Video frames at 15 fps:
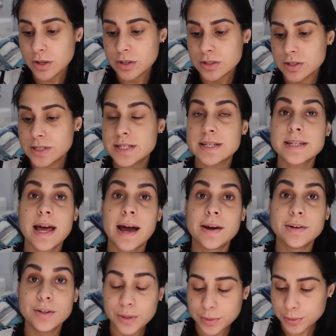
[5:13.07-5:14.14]
So it says how
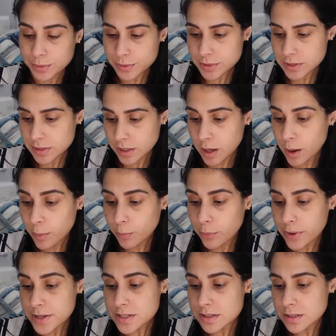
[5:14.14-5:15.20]
to use.
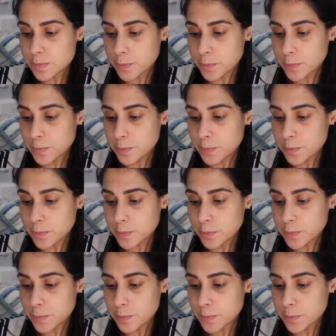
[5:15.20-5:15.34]
Press the